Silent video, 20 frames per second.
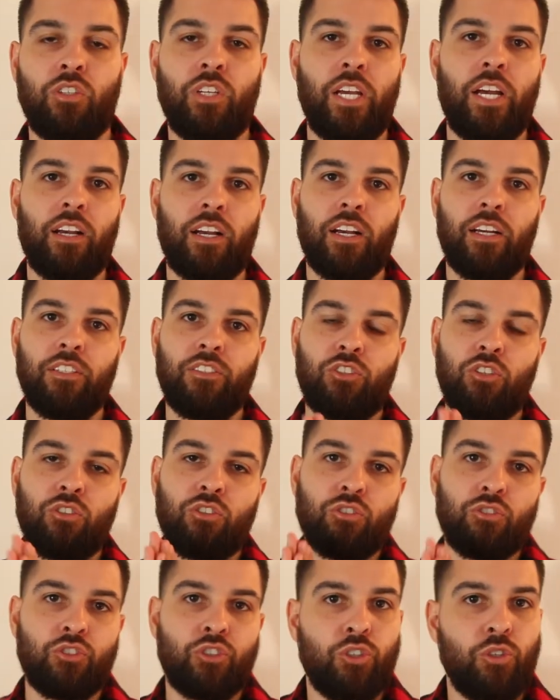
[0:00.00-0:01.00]
So yeah, guys,
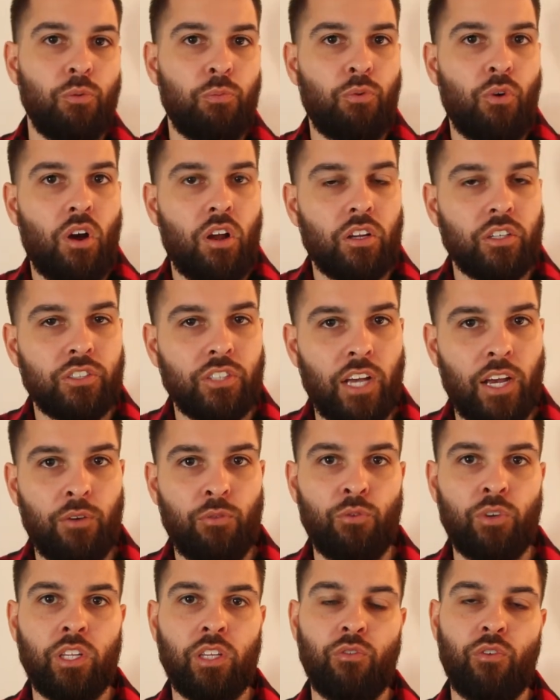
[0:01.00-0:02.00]
those are two products I
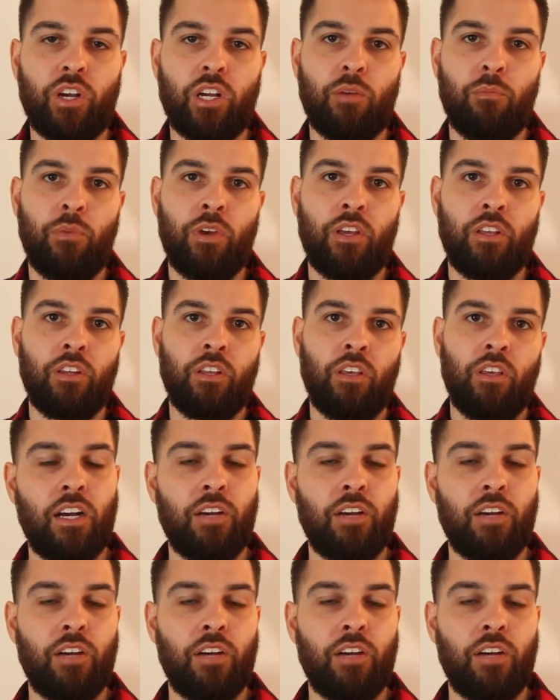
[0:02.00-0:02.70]
really recommend.